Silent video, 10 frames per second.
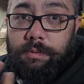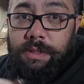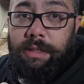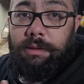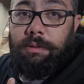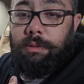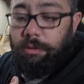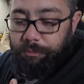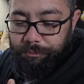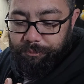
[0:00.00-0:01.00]
I
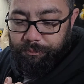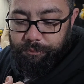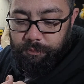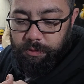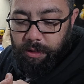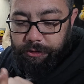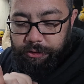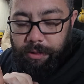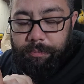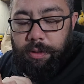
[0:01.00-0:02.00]

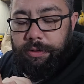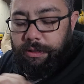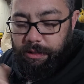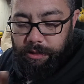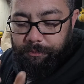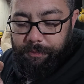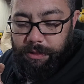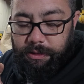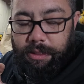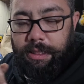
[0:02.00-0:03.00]
touched up on the
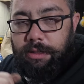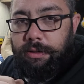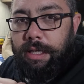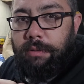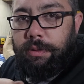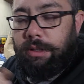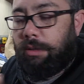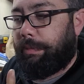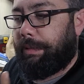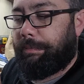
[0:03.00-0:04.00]
intake on that one a little
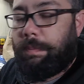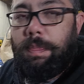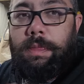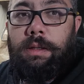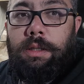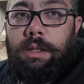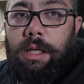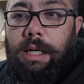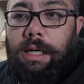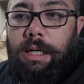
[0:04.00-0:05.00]
bit,
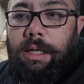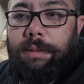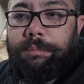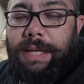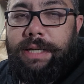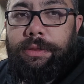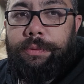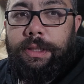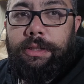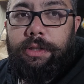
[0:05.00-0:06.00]
added
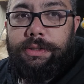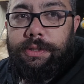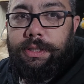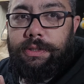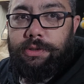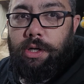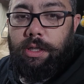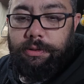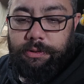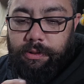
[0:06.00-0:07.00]
3 degrees on the
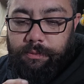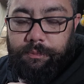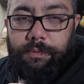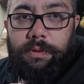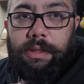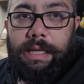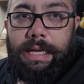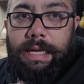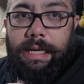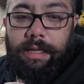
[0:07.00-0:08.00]
exhaust,
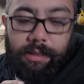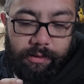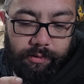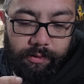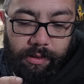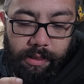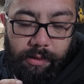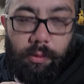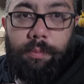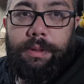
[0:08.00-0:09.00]
and
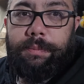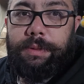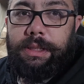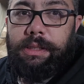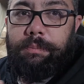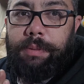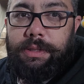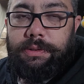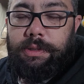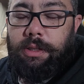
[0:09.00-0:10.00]
opened up the
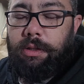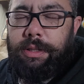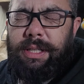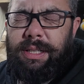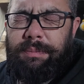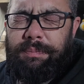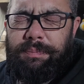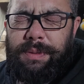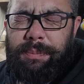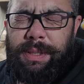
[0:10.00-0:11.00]
piston or the
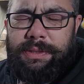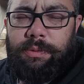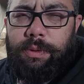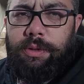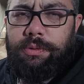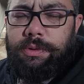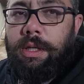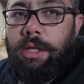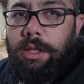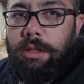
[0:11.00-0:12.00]
piston windows.
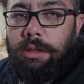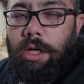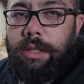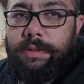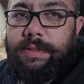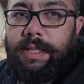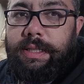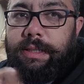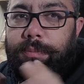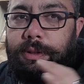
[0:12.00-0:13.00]
Not
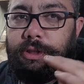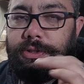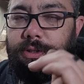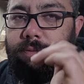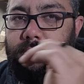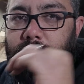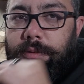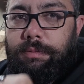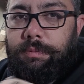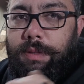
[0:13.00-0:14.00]
insanely, but just enough to
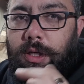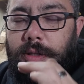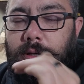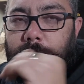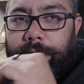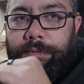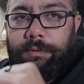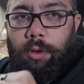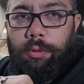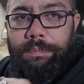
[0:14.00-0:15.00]
help the
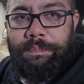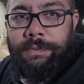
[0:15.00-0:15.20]
flow.